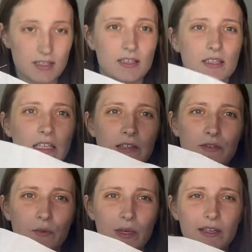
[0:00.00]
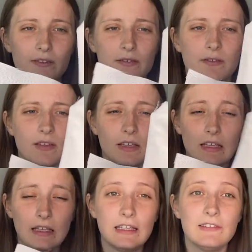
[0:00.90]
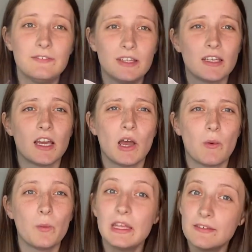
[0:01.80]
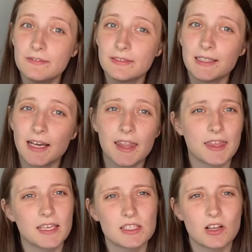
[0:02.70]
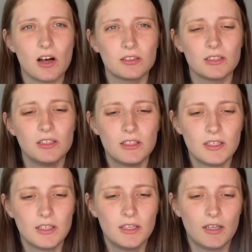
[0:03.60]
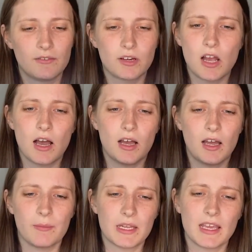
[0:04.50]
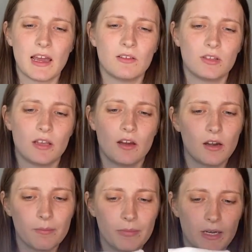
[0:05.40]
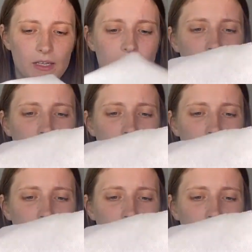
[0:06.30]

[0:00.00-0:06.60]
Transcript: is even weave. Even weave, I think it's called. Forgot how many count they are, but